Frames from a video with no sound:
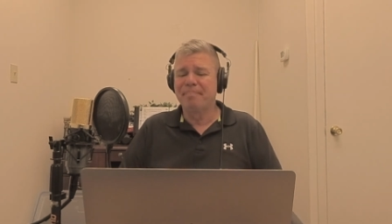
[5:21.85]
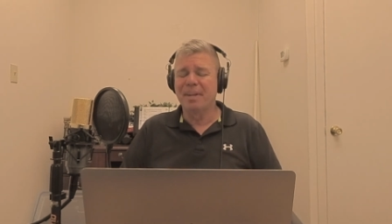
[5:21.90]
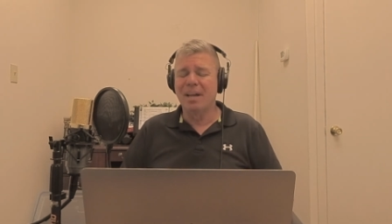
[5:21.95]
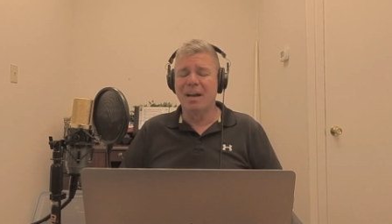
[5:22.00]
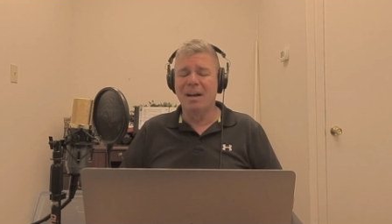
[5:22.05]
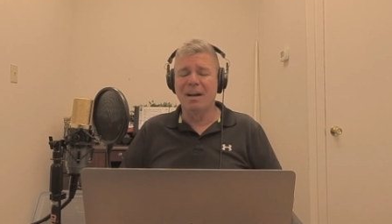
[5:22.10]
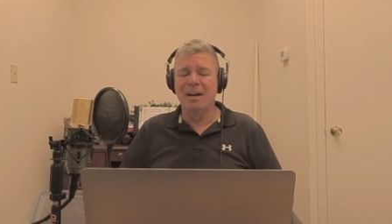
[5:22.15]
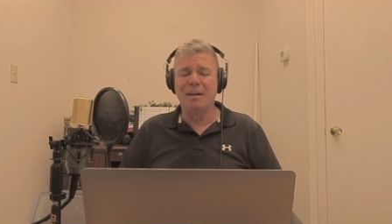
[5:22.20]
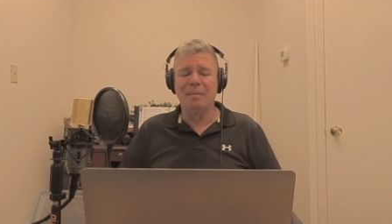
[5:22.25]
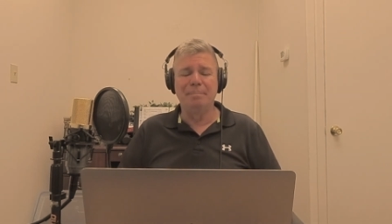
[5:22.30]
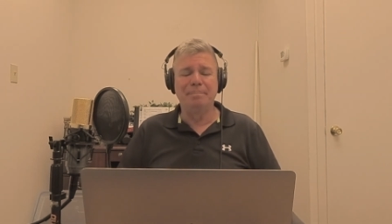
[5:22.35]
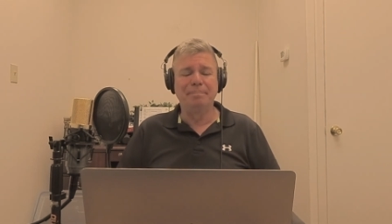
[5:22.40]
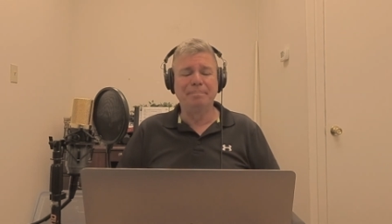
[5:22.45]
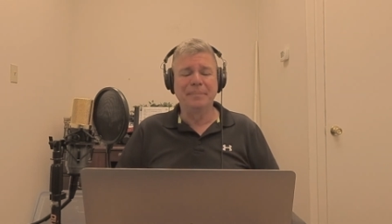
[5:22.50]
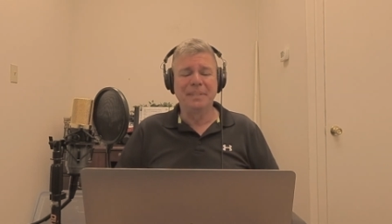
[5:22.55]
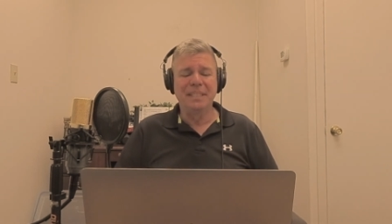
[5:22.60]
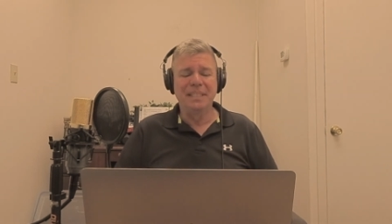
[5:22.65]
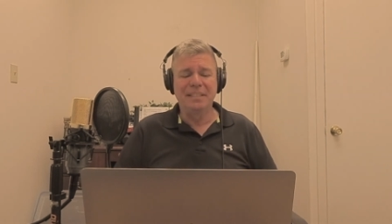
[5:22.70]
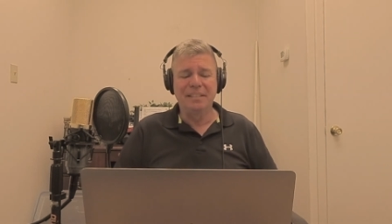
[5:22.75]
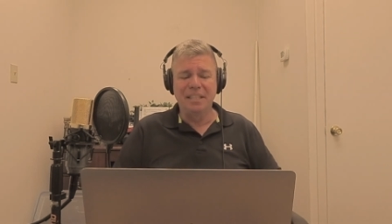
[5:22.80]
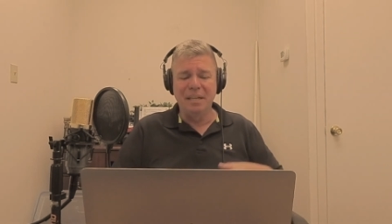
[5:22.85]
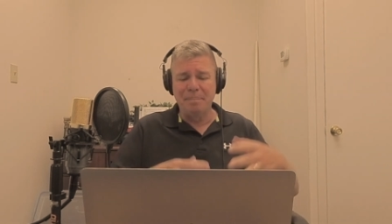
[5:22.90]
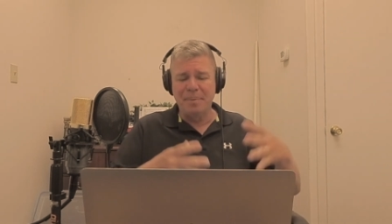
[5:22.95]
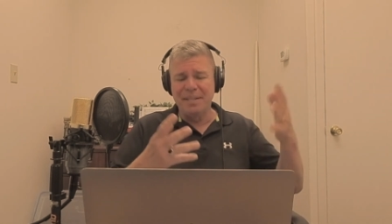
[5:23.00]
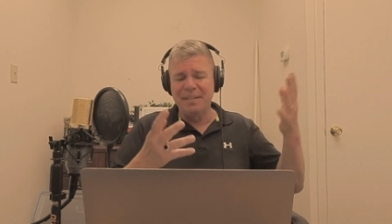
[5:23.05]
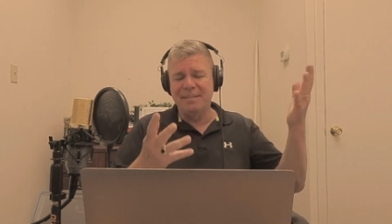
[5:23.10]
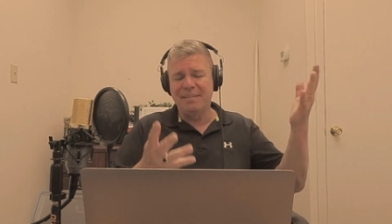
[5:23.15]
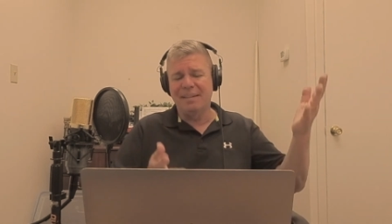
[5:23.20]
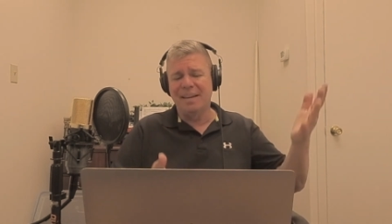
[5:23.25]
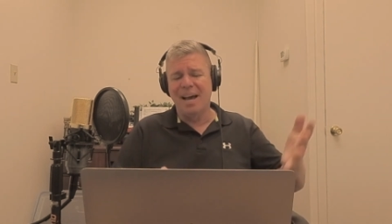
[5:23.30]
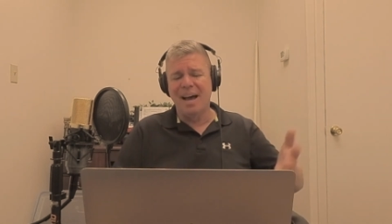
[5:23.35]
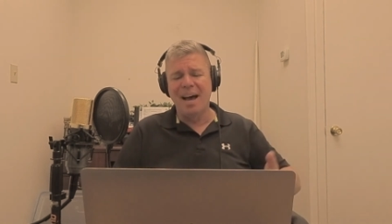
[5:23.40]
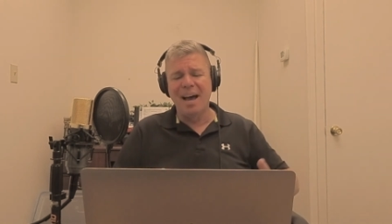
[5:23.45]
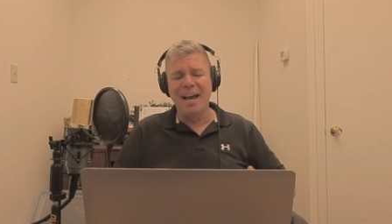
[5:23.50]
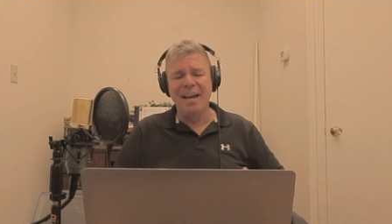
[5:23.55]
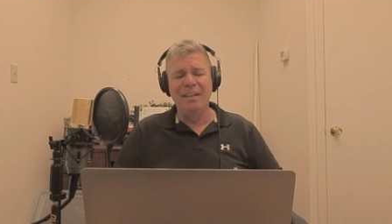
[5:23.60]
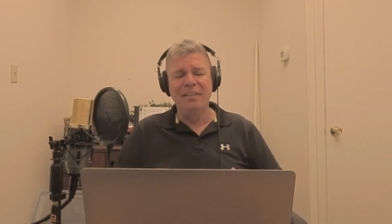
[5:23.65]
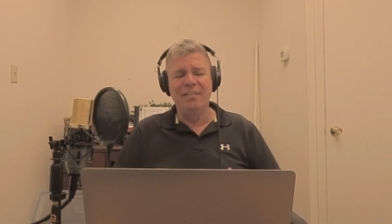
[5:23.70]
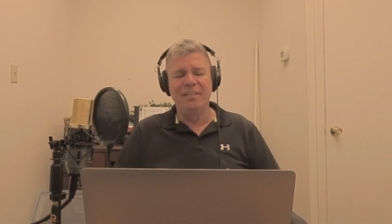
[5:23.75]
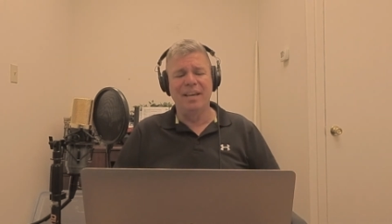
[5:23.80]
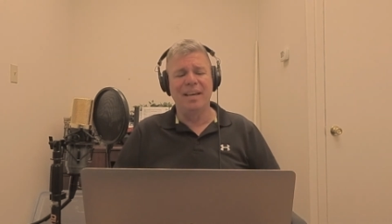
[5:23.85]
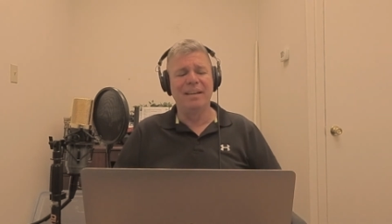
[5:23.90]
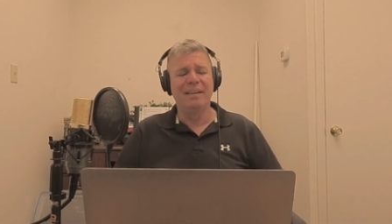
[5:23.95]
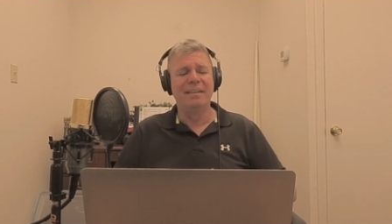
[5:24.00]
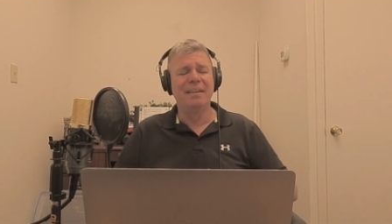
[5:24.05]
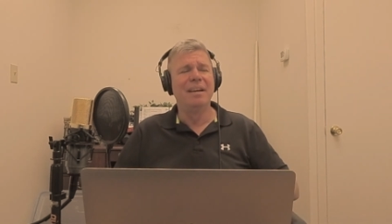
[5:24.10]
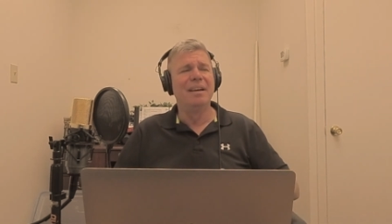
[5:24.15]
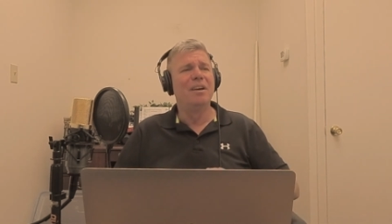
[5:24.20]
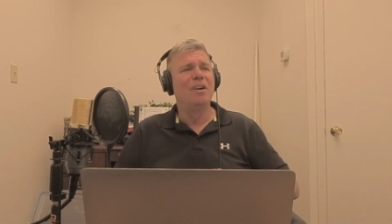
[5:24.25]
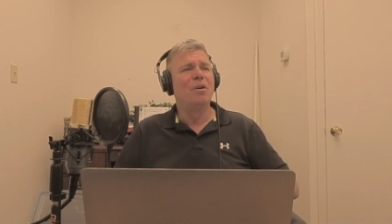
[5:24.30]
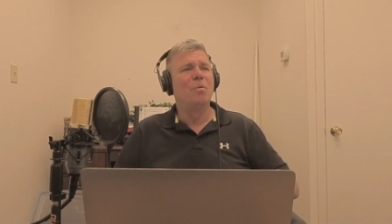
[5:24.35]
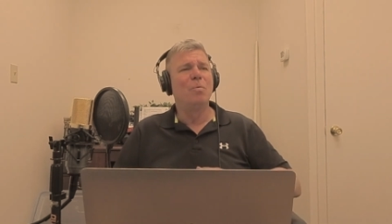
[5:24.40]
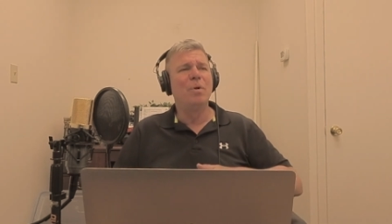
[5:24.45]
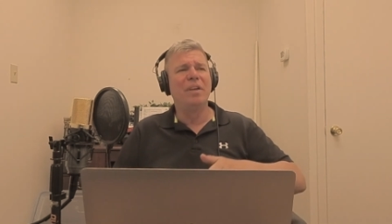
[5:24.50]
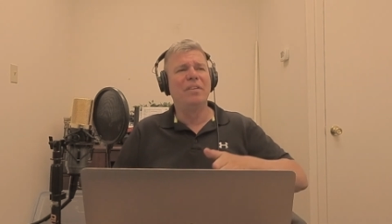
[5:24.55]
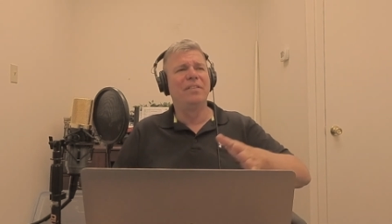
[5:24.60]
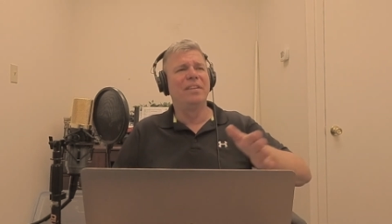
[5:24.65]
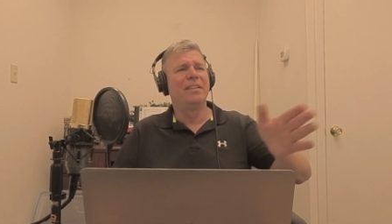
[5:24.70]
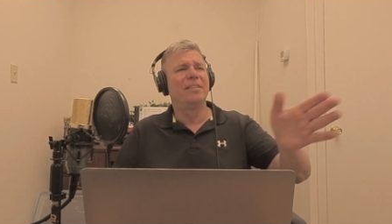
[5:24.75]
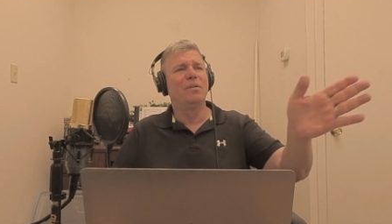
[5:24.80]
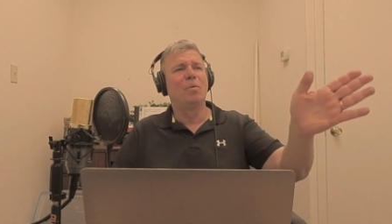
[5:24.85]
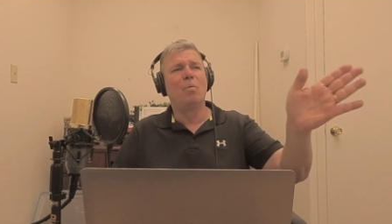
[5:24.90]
slip and slides and what is it,